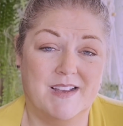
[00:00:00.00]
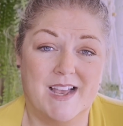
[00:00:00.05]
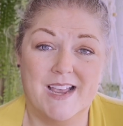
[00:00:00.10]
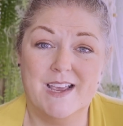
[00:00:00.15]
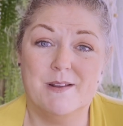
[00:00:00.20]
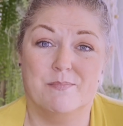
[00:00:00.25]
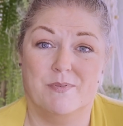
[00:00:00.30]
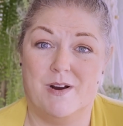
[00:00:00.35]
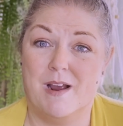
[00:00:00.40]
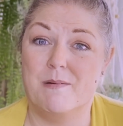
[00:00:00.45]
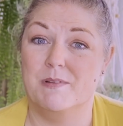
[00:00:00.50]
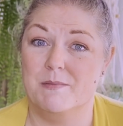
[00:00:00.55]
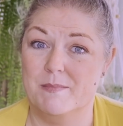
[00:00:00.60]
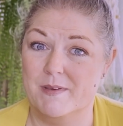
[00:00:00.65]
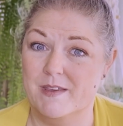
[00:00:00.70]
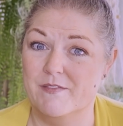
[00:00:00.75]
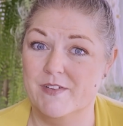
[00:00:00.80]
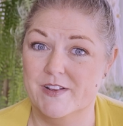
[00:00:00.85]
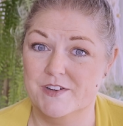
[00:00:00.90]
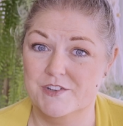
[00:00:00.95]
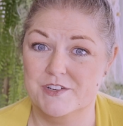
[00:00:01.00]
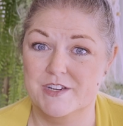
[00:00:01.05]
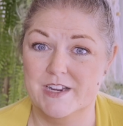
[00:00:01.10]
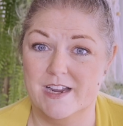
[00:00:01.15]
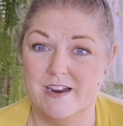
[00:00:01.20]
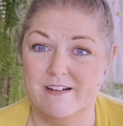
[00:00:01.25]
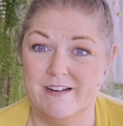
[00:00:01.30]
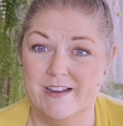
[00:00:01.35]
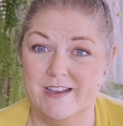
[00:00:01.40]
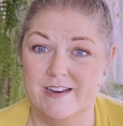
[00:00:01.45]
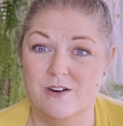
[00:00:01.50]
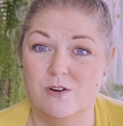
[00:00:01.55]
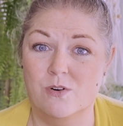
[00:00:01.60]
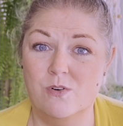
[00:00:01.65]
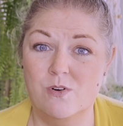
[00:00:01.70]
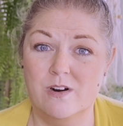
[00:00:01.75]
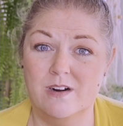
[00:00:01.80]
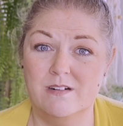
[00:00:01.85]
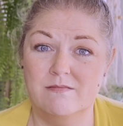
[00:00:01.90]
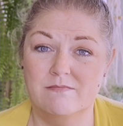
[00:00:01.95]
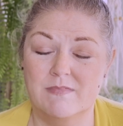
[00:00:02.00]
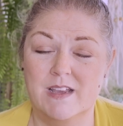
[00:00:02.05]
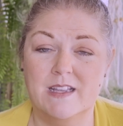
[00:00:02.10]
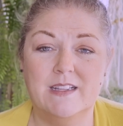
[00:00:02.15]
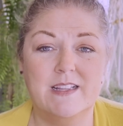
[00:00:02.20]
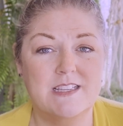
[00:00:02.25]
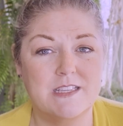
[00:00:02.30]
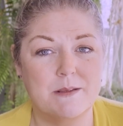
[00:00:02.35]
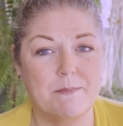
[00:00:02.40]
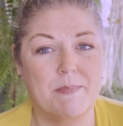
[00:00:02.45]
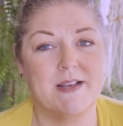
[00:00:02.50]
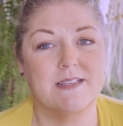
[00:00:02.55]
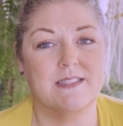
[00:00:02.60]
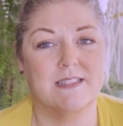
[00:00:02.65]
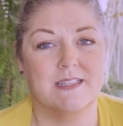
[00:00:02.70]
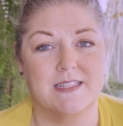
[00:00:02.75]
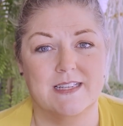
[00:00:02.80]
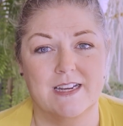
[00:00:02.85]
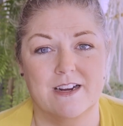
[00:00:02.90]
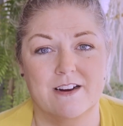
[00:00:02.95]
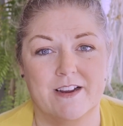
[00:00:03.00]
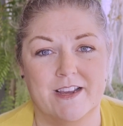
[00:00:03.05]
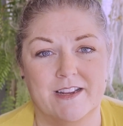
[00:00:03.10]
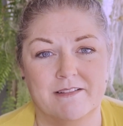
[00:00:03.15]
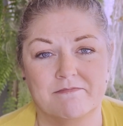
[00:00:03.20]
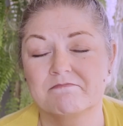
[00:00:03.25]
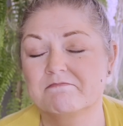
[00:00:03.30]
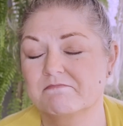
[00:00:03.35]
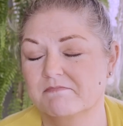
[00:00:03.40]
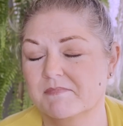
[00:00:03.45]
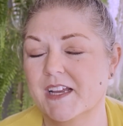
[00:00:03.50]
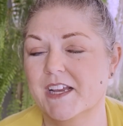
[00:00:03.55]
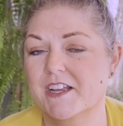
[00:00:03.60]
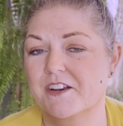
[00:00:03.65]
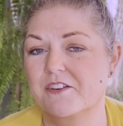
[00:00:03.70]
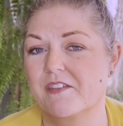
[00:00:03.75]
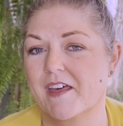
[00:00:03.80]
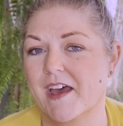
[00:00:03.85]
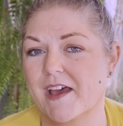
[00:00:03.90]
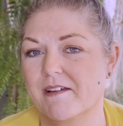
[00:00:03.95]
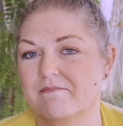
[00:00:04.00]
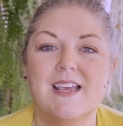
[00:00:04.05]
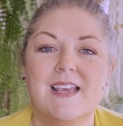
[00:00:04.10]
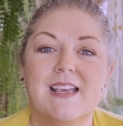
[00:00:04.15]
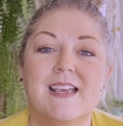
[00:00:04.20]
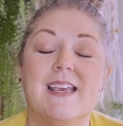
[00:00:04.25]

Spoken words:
I could probably be a vegetarian, or at least a pescatarian. I could do that.